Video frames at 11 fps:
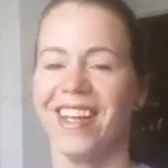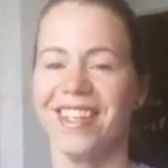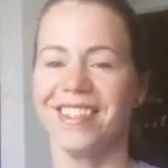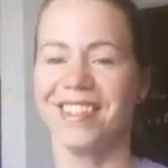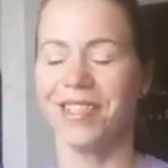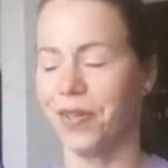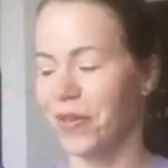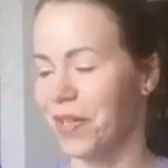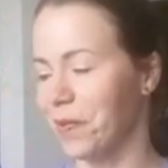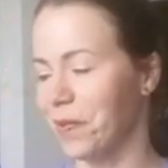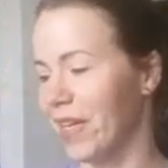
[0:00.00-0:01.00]
And so
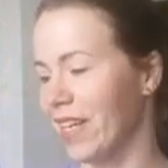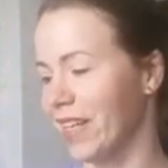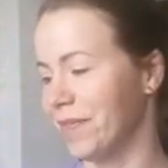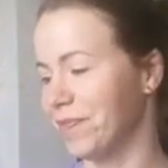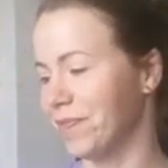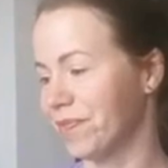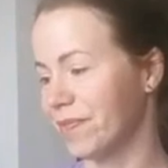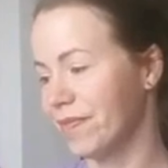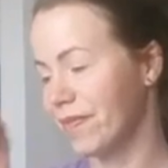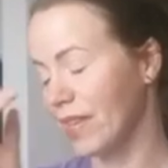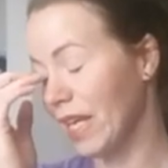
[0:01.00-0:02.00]
it'll be
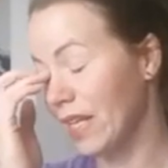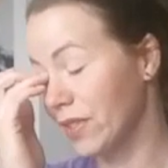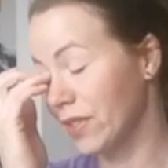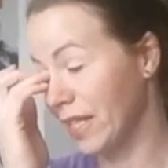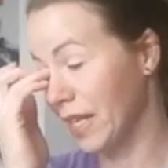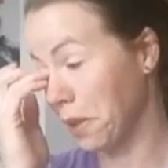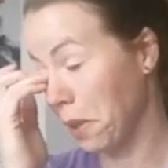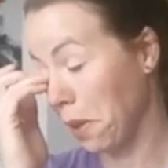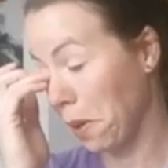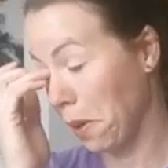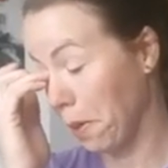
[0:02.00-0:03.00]
interesting.
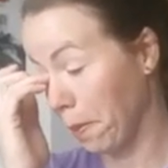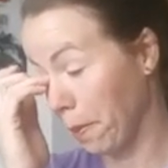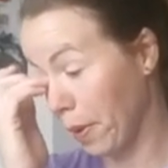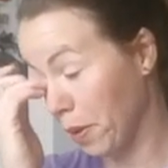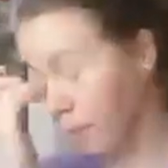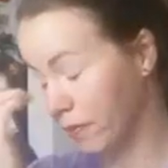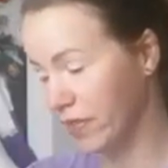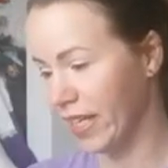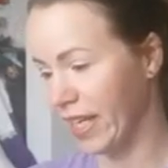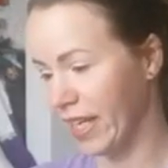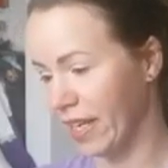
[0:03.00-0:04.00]
But
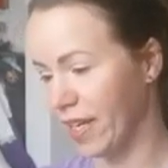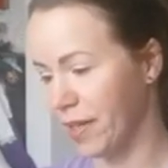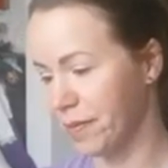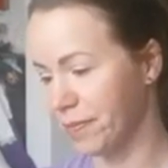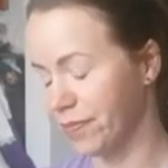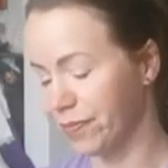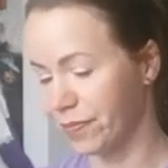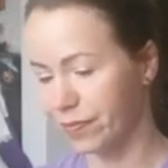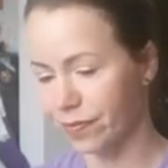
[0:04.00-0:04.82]
hopefully, I'm